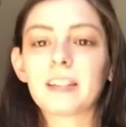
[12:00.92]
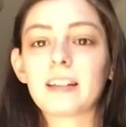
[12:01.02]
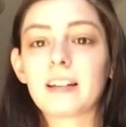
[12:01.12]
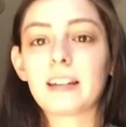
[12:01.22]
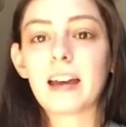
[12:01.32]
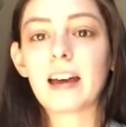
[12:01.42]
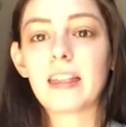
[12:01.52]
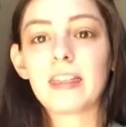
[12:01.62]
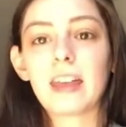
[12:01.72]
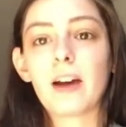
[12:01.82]

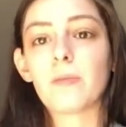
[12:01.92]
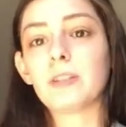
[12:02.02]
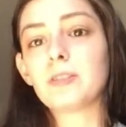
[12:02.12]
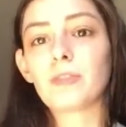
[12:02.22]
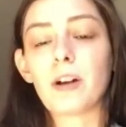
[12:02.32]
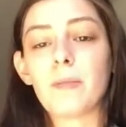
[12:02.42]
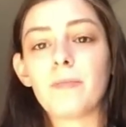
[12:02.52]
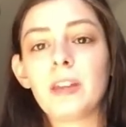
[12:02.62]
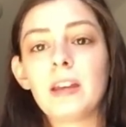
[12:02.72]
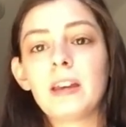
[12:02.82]
Again, that was
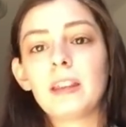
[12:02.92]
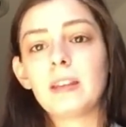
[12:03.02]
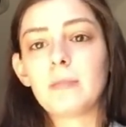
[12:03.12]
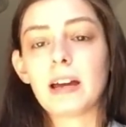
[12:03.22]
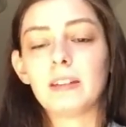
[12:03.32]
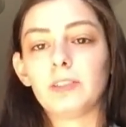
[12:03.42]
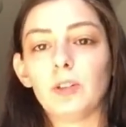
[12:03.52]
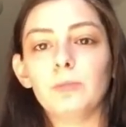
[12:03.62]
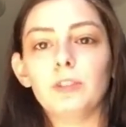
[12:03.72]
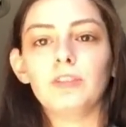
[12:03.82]
from the
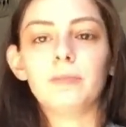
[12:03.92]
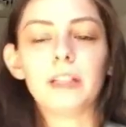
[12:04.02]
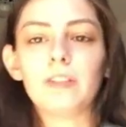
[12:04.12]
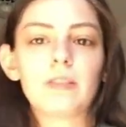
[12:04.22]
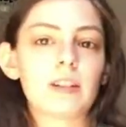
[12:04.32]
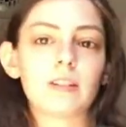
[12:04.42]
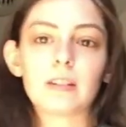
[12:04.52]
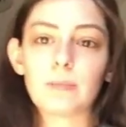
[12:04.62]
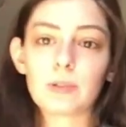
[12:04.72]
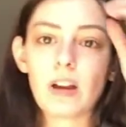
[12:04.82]
Mindful Movement. You can
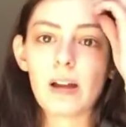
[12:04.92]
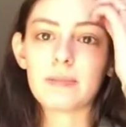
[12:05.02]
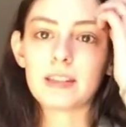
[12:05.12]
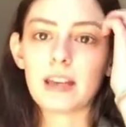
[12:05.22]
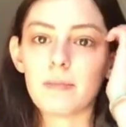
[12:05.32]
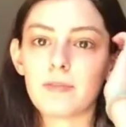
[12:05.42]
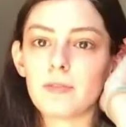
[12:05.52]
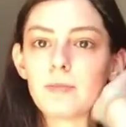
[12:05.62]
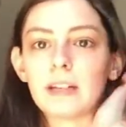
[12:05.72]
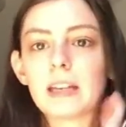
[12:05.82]
subscribe to them if
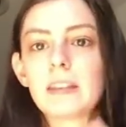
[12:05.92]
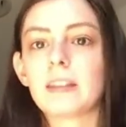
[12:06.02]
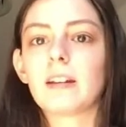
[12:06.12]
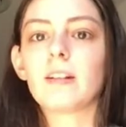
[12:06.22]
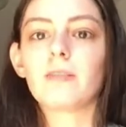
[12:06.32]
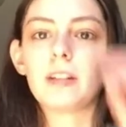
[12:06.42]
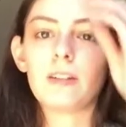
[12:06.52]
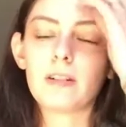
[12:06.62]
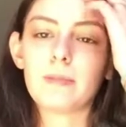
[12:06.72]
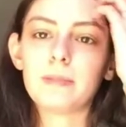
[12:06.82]
you want to get their
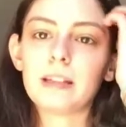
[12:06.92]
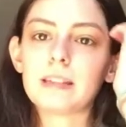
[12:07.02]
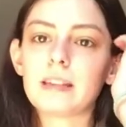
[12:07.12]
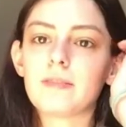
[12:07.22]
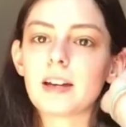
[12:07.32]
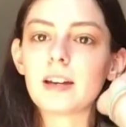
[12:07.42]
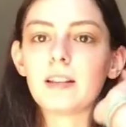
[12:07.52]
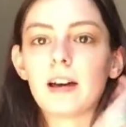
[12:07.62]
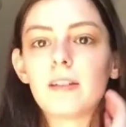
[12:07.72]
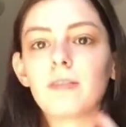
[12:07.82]
video updates. They've got a
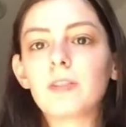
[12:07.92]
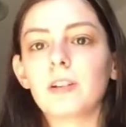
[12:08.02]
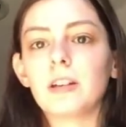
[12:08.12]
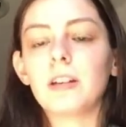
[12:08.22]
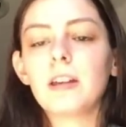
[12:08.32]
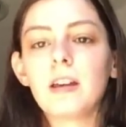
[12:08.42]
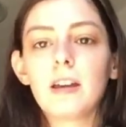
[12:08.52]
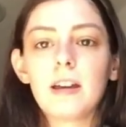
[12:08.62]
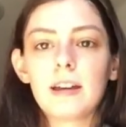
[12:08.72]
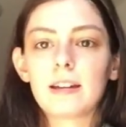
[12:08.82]
lot of good
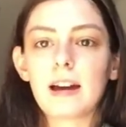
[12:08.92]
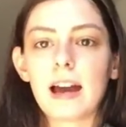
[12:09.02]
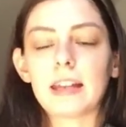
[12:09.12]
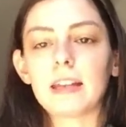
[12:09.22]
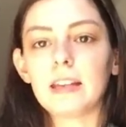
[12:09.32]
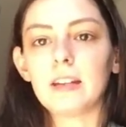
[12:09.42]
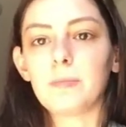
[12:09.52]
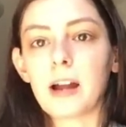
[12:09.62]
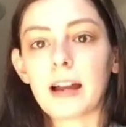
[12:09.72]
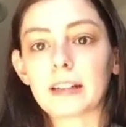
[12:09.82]
guided
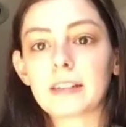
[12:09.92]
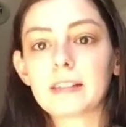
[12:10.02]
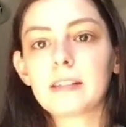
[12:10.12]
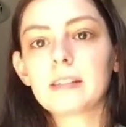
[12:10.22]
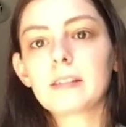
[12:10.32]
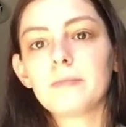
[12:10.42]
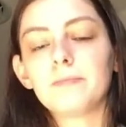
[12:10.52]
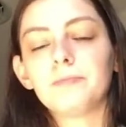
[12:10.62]
practices.